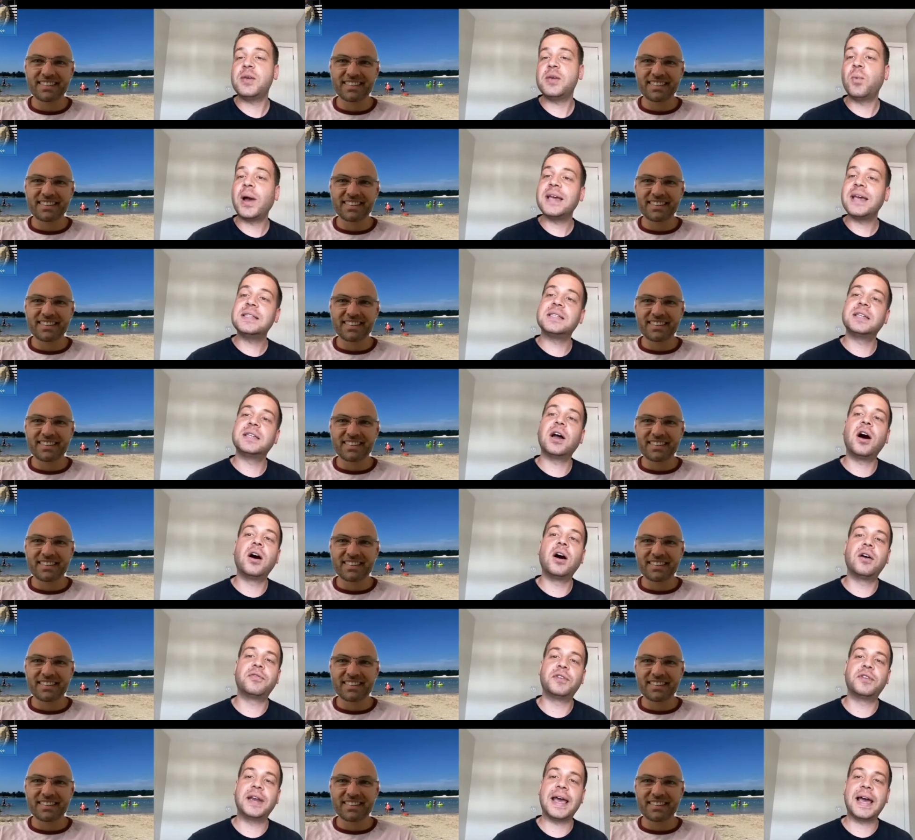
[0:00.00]
Speaker 1: waited
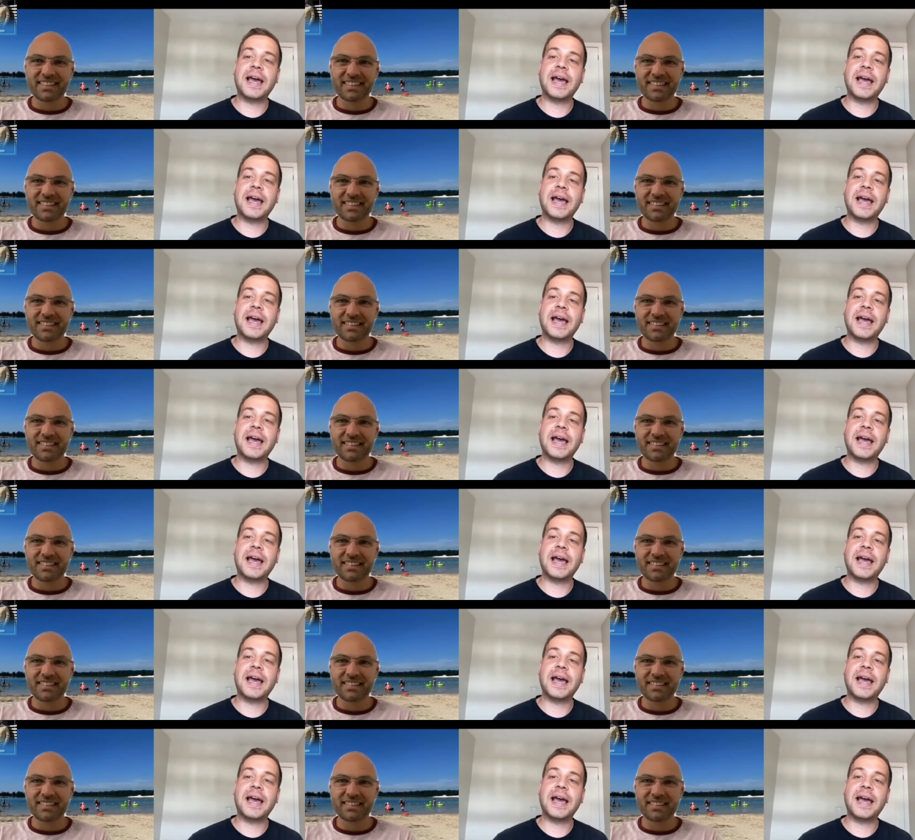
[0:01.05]
half an hour,
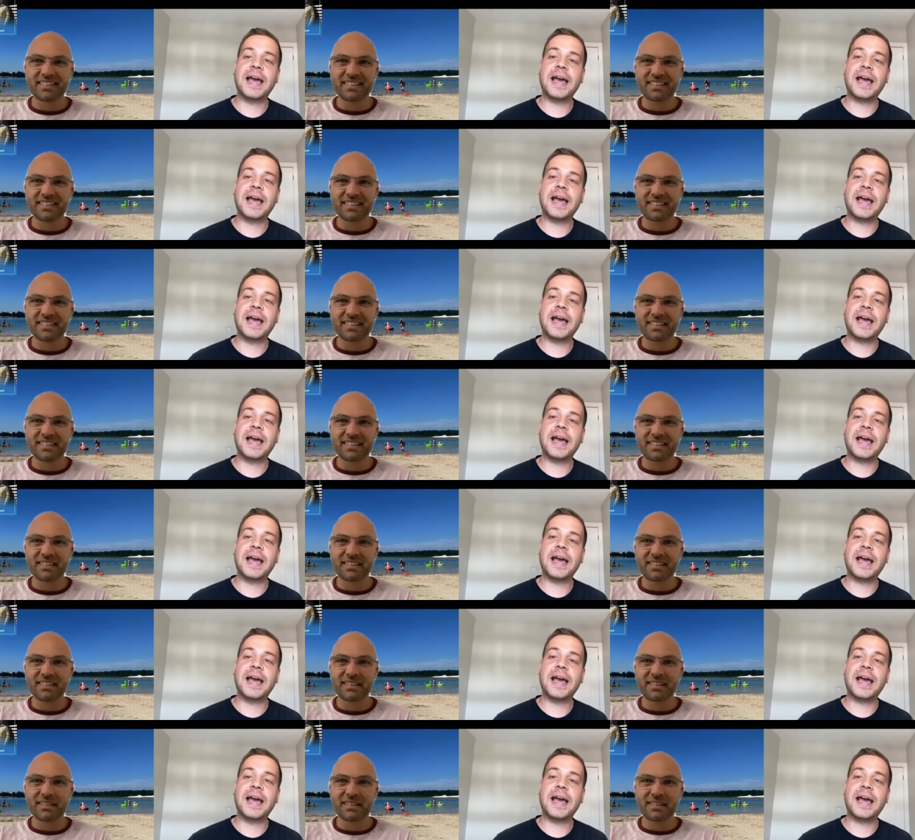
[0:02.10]
but the, the
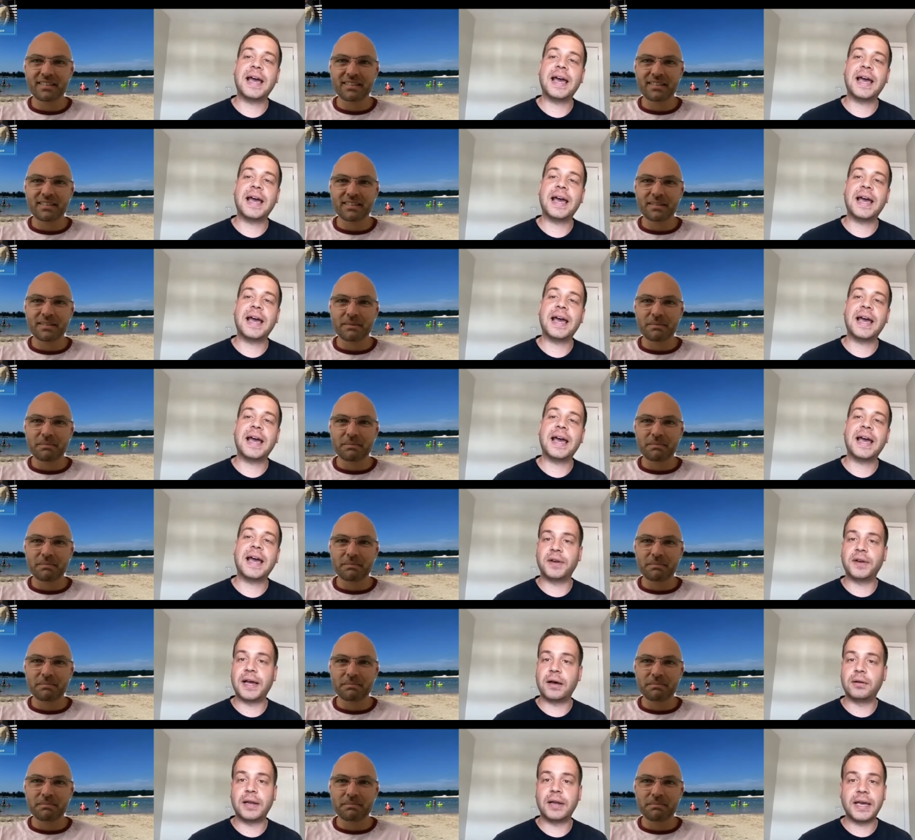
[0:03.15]
queue, even
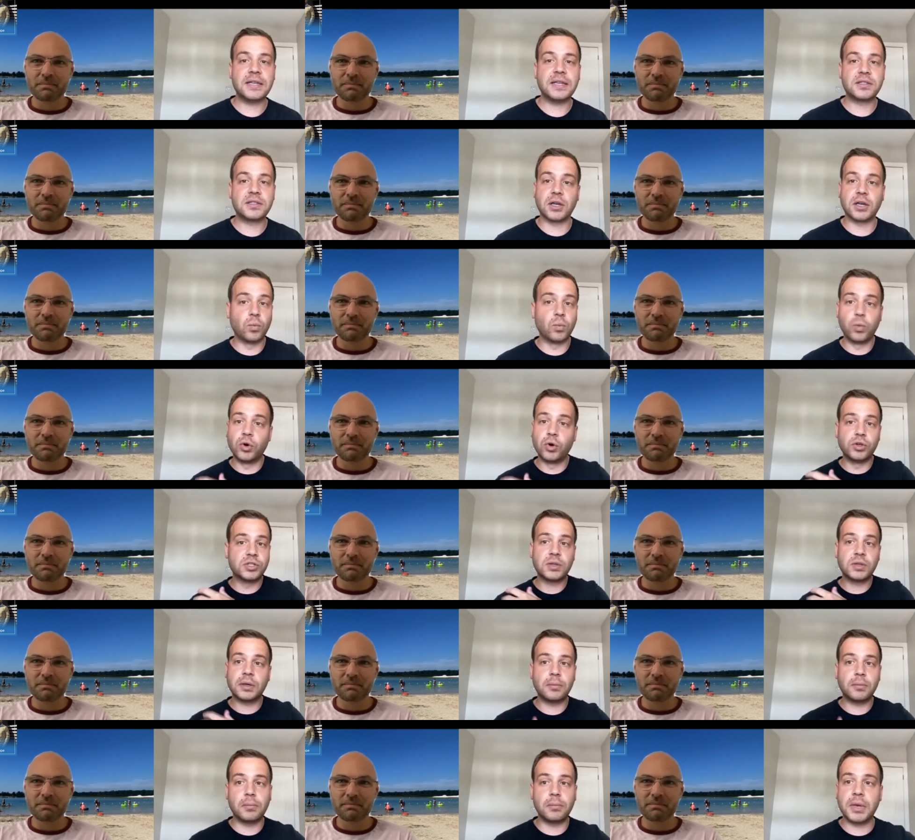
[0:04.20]
half an hour later, was
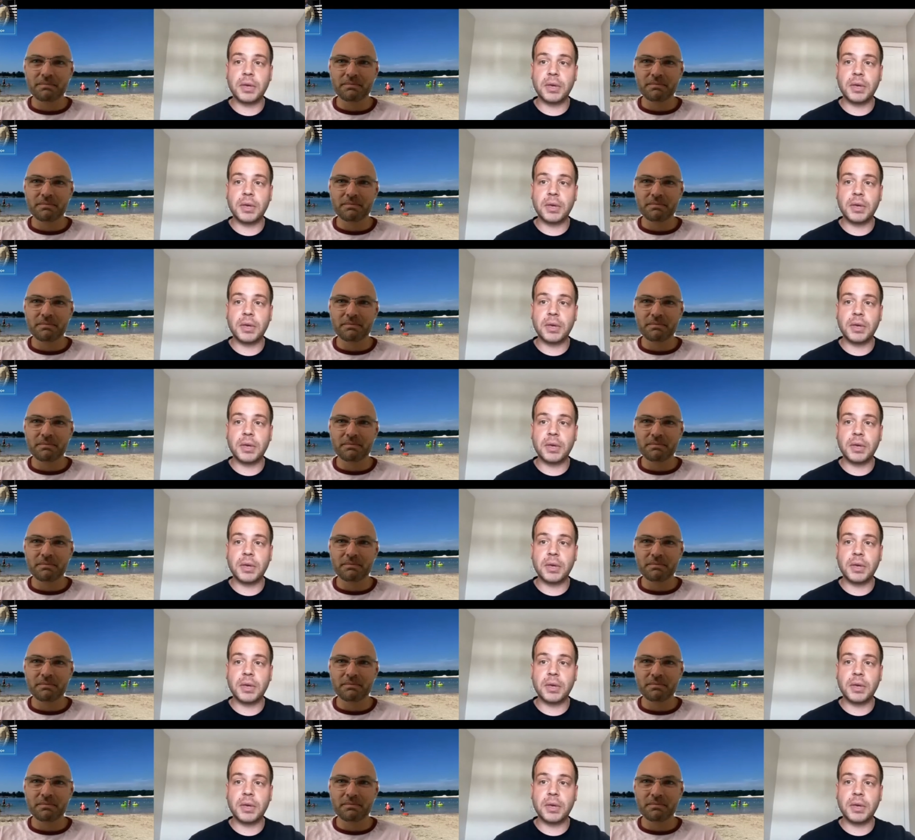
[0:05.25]
into the car
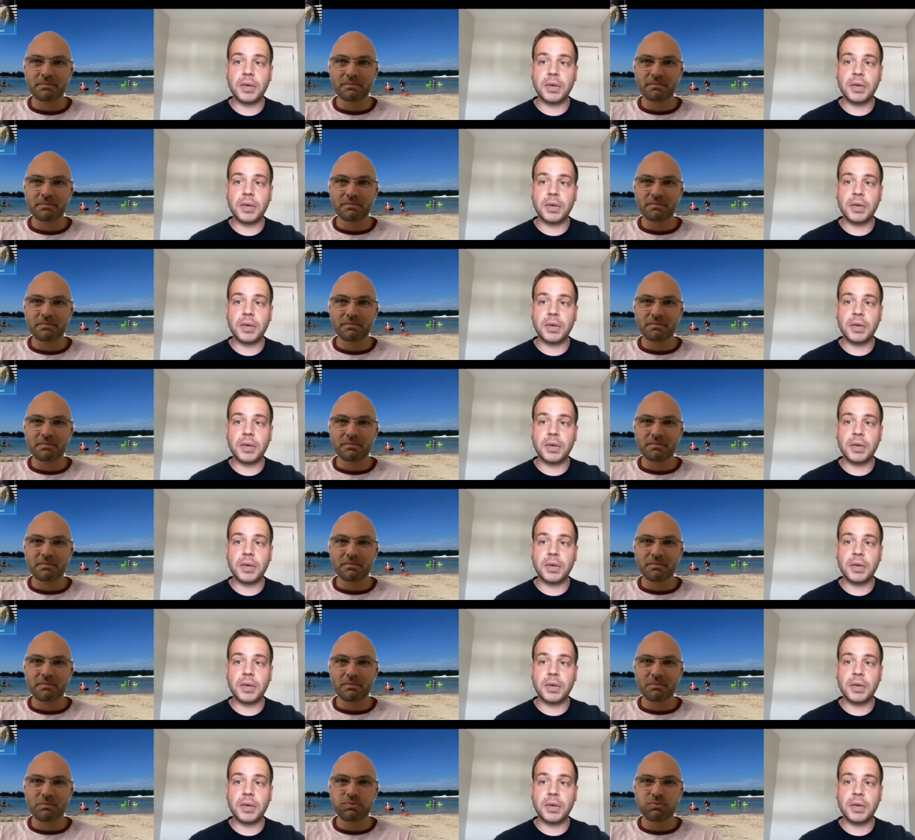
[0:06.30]
park. It, they just couldn't
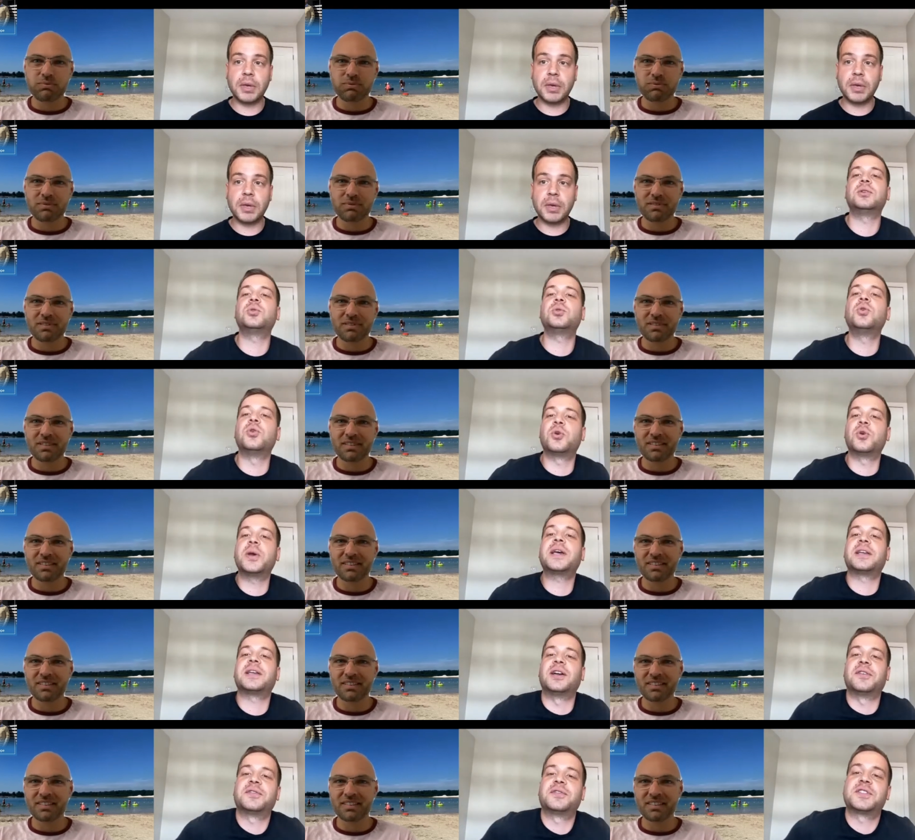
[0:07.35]
get people in the door quick enough.